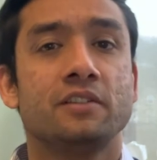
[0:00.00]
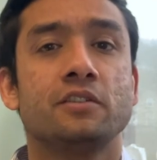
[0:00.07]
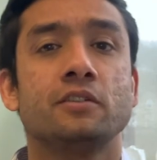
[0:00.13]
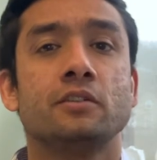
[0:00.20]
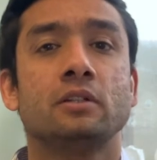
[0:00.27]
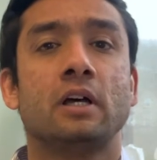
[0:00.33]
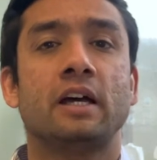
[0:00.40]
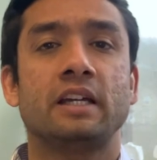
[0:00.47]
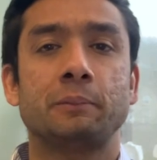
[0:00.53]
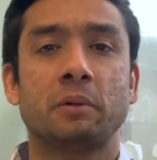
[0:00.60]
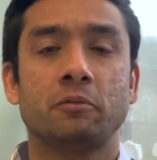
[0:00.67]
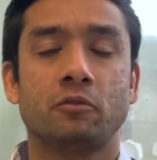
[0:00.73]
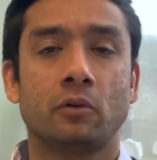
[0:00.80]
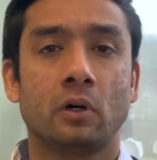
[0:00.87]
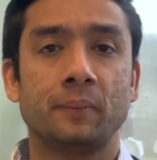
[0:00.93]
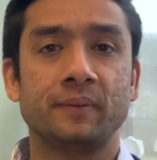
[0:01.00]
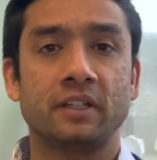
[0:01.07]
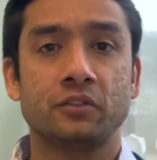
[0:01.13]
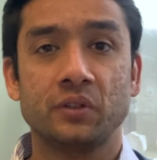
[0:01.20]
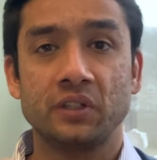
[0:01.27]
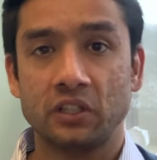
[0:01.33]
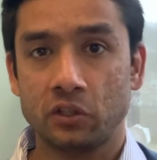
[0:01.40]
This is IMM form
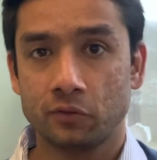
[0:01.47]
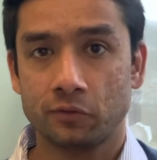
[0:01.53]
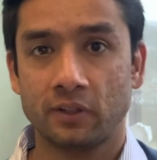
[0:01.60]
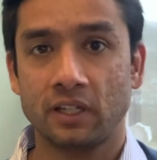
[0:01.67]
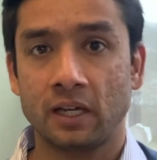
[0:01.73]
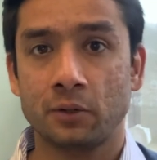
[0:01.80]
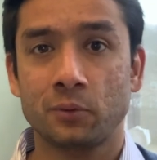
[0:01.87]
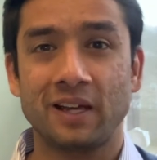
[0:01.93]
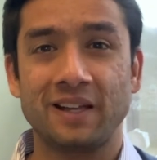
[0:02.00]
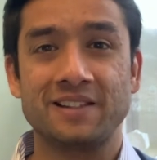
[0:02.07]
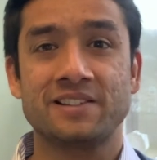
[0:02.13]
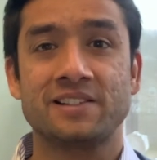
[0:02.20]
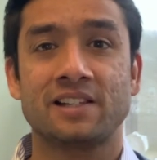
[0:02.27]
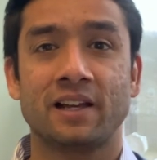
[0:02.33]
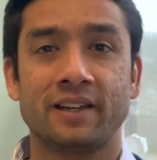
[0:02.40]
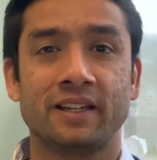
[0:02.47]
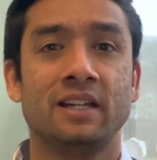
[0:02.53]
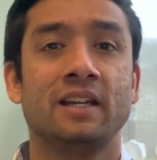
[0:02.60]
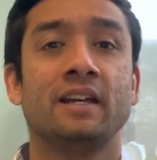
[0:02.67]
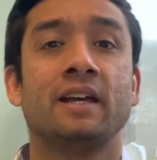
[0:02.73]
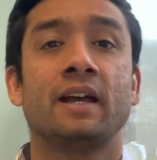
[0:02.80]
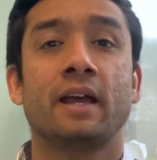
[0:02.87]
that you need to fill out and
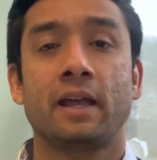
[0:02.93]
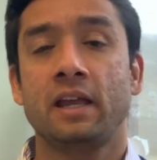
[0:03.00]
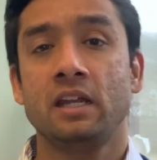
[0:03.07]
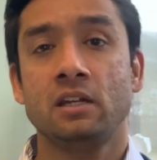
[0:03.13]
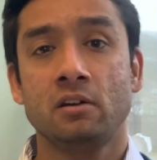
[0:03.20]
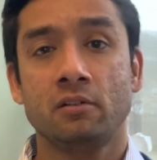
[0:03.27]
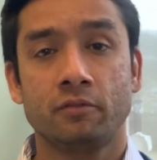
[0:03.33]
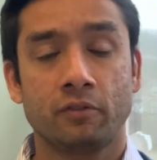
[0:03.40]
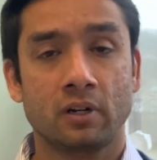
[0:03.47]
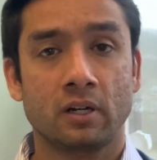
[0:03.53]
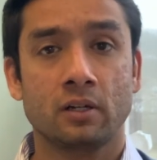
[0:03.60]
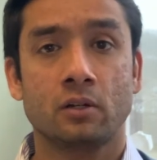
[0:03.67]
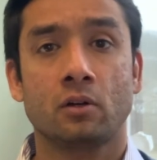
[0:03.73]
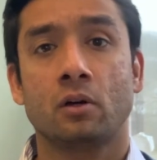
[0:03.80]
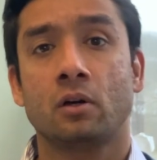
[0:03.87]
sign in front